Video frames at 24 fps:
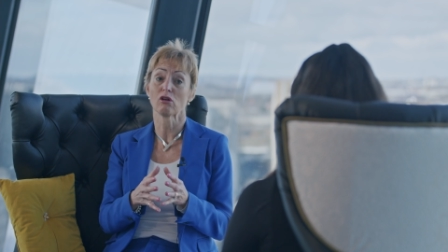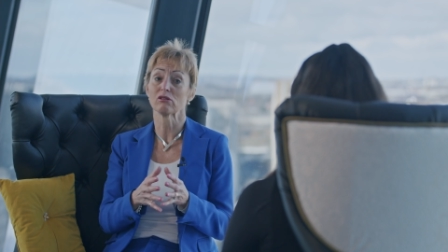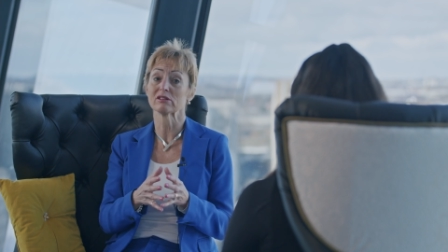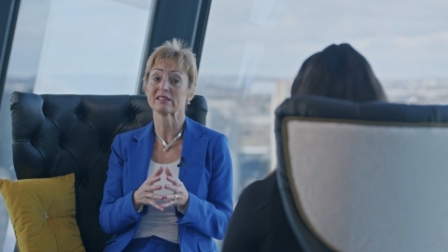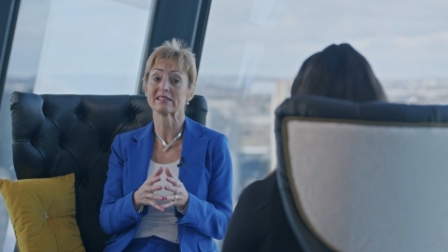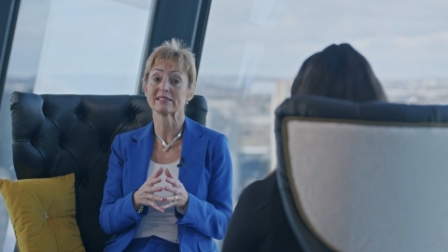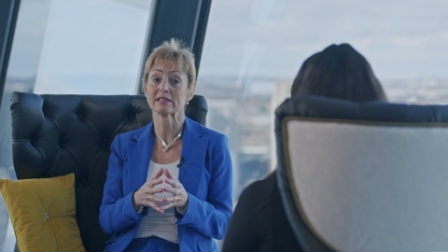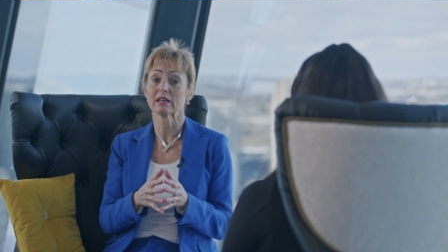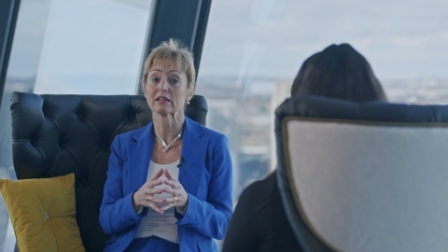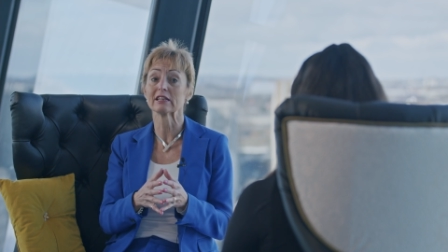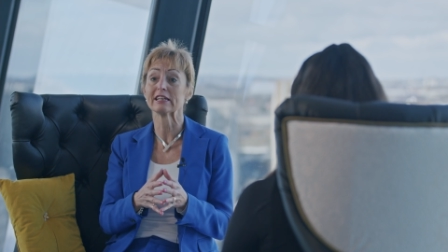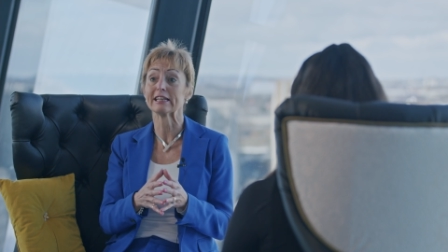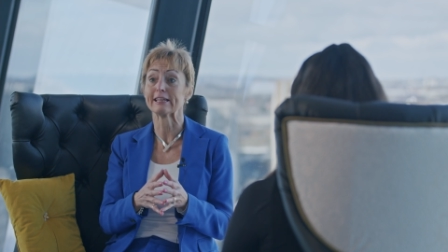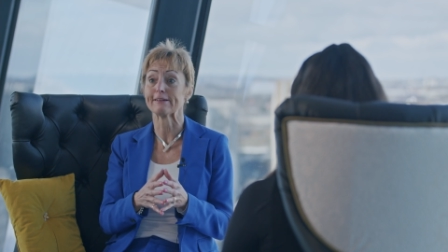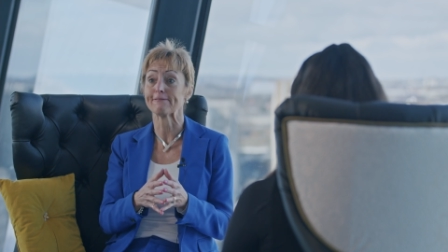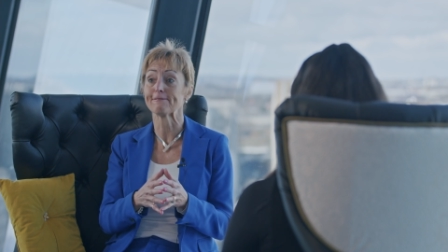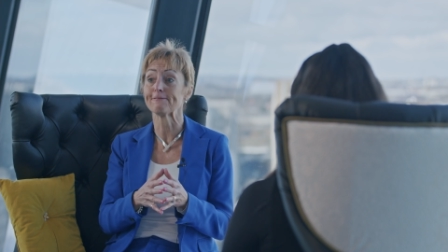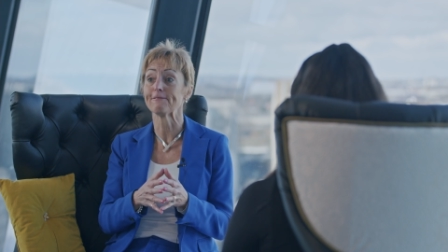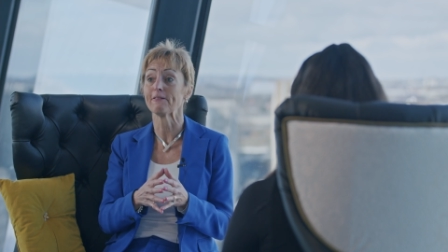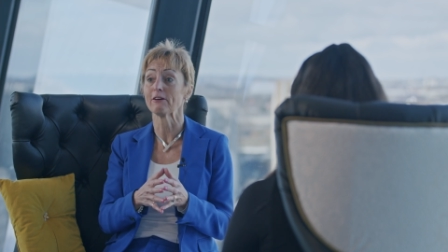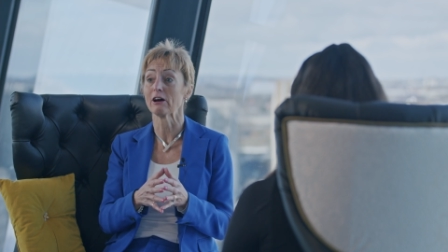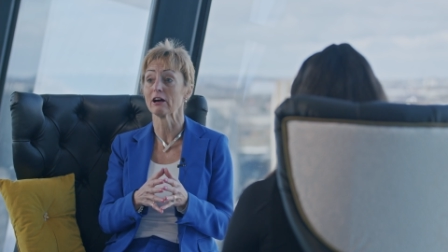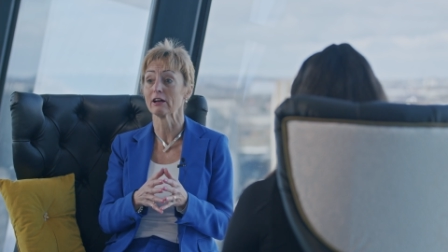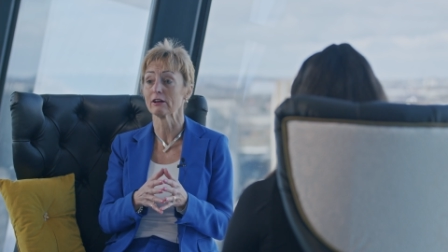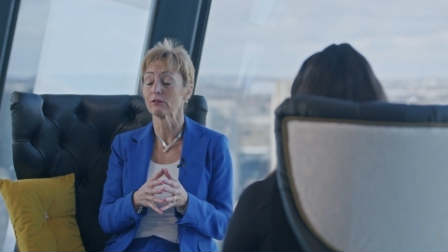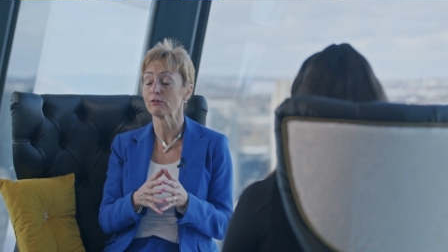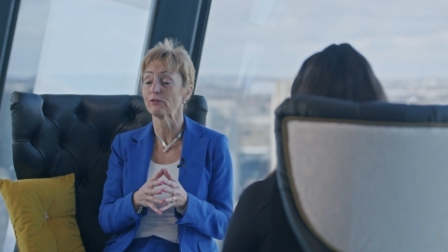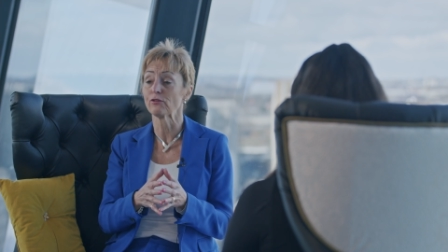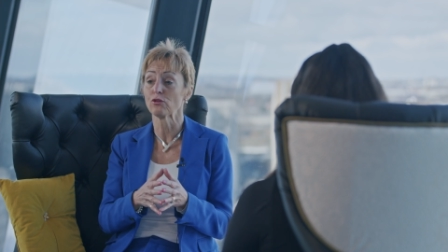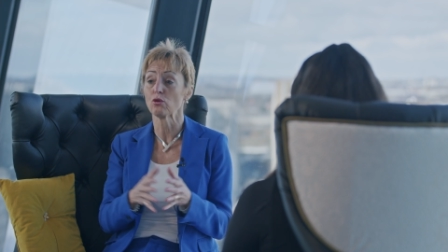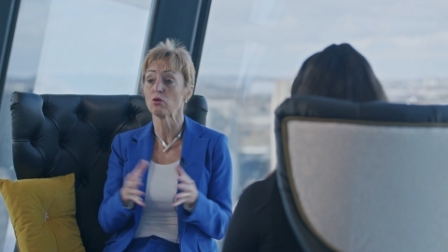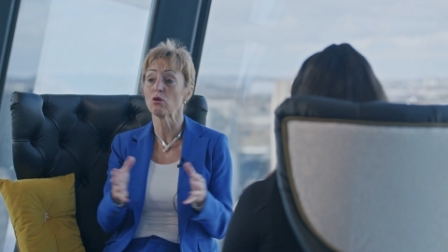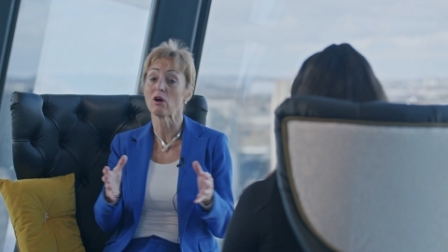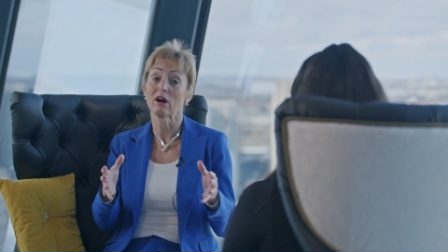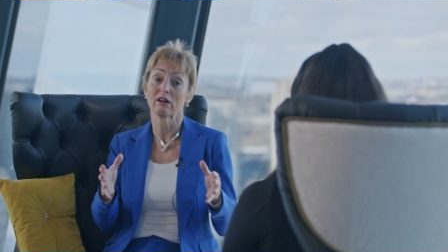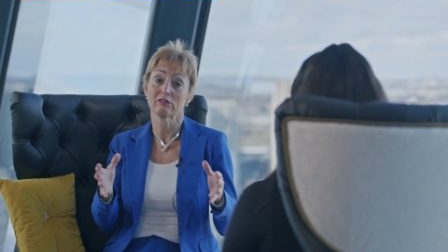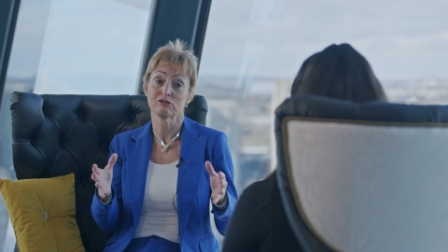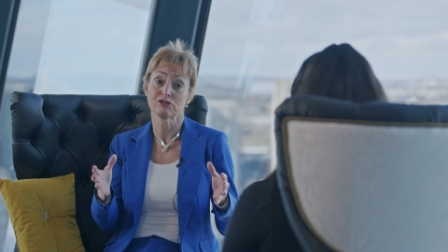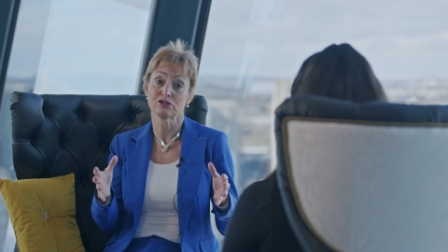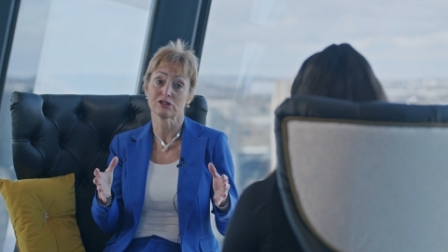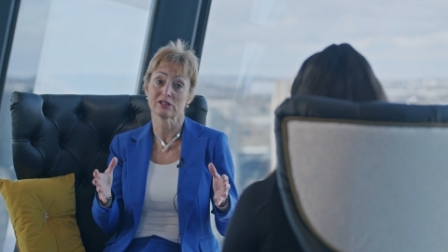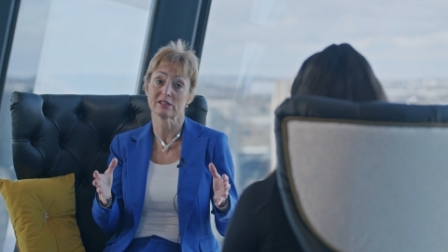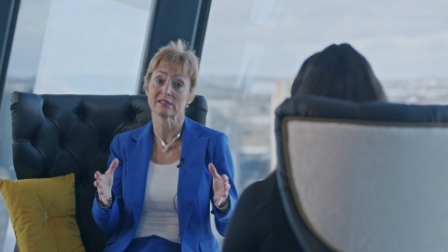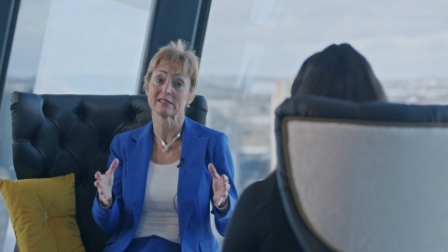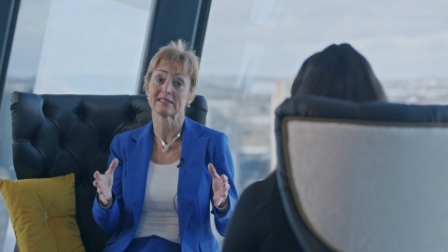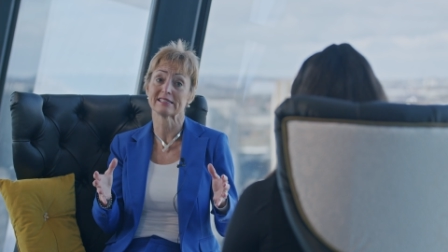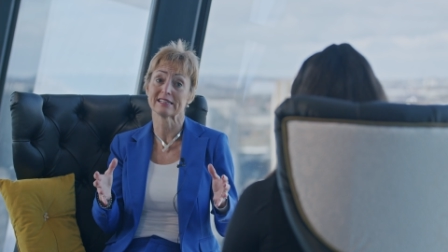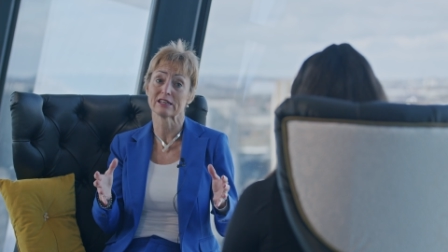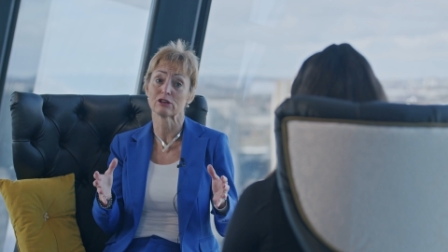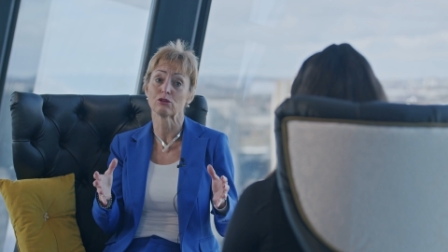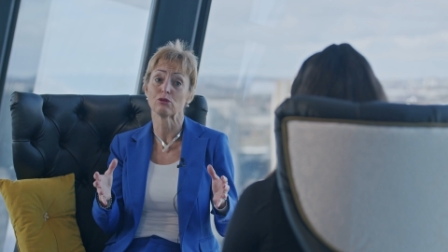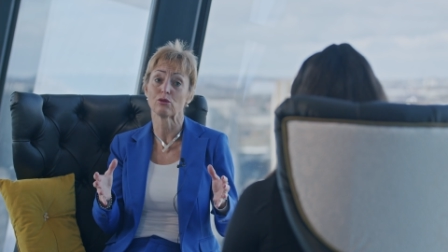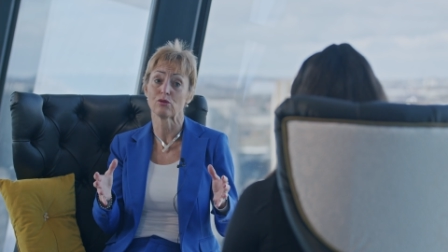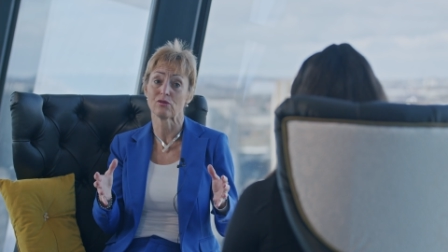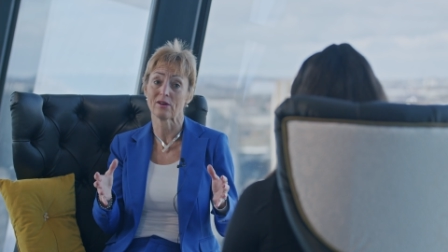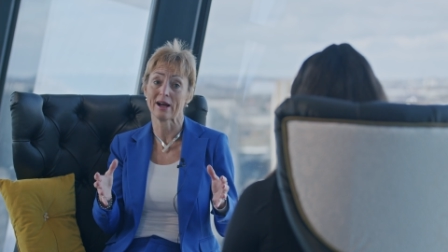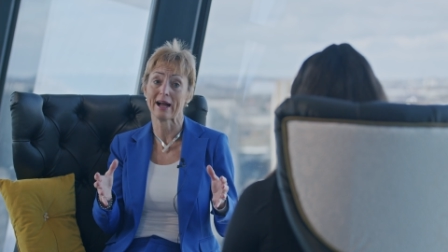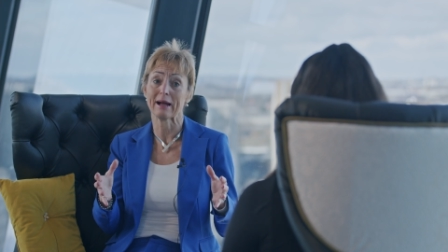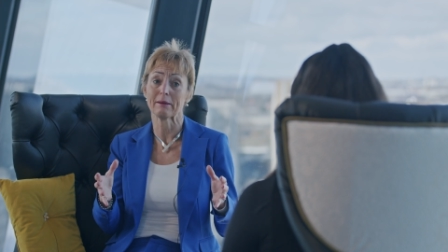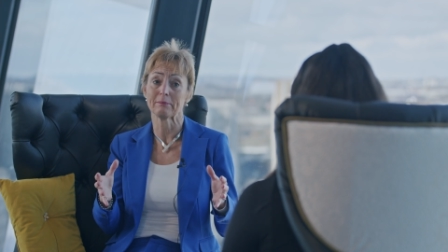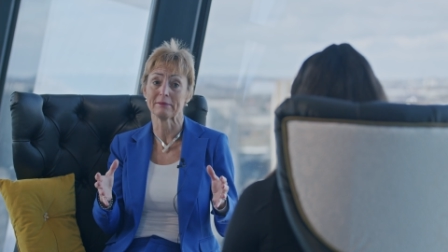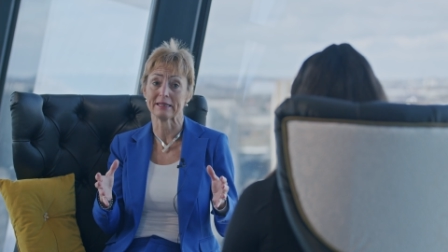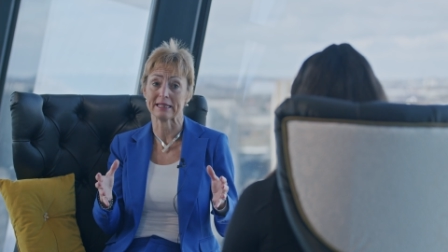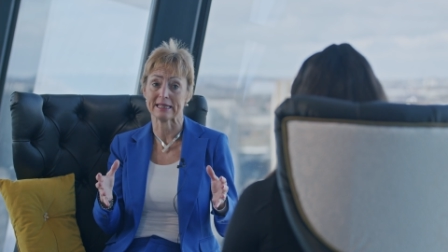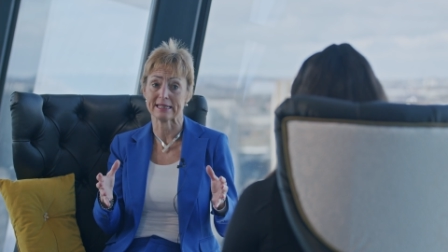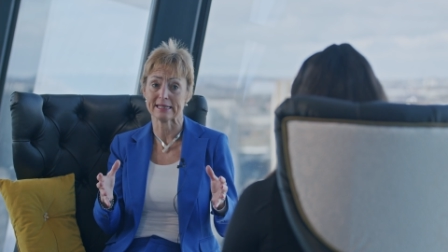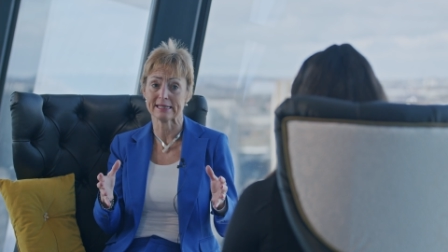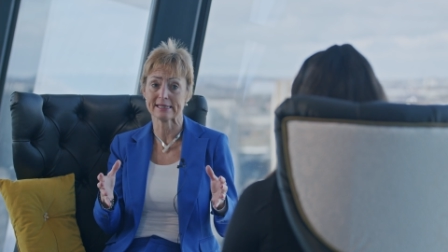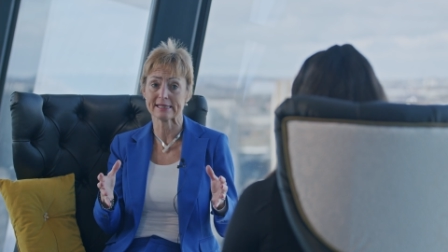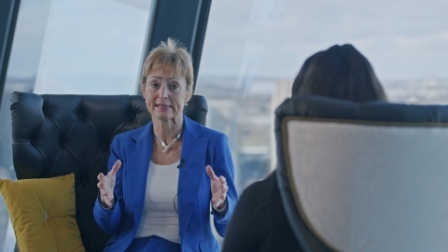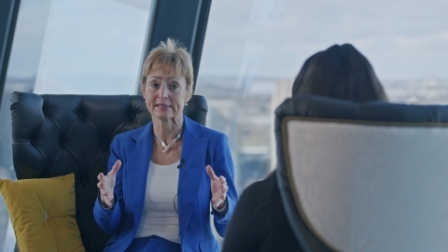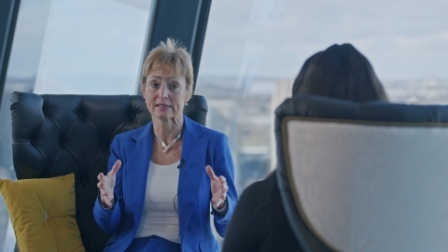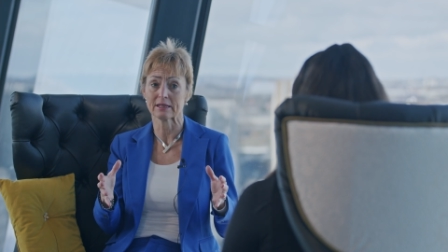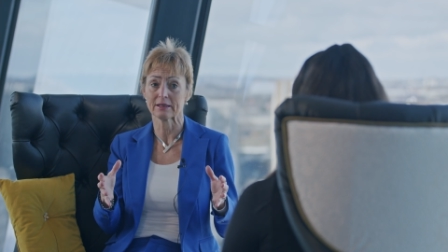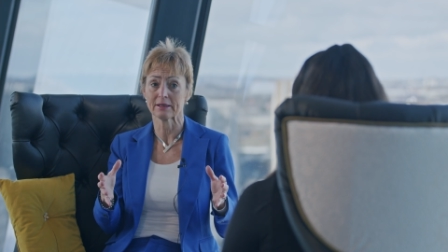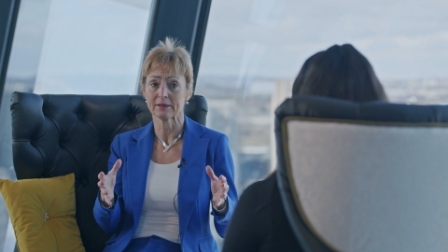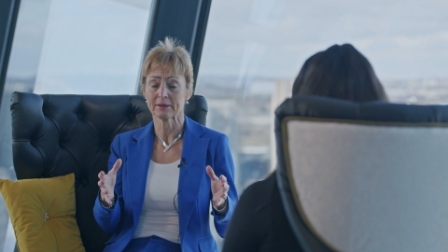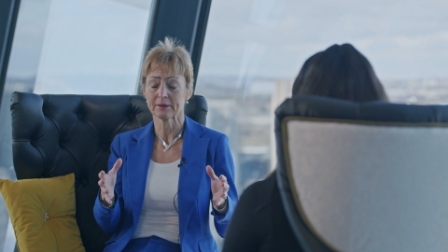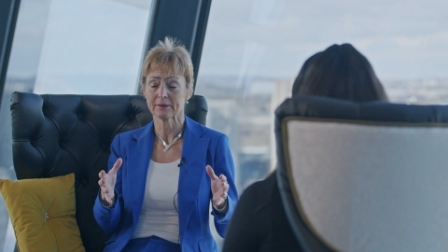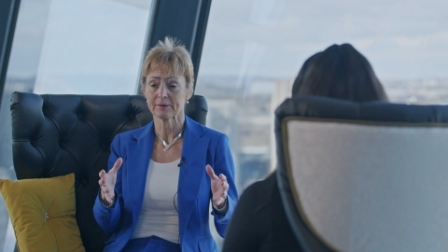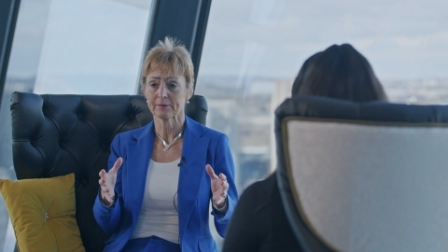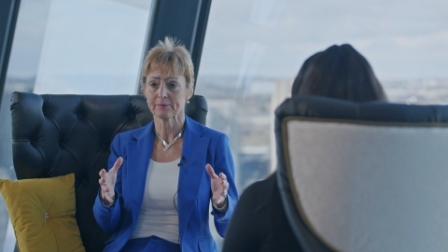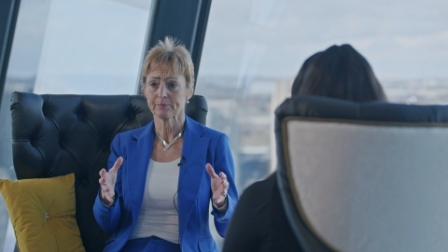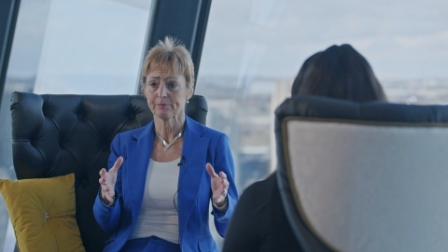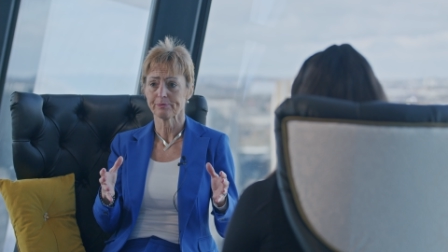got suddenly 400 single families mm.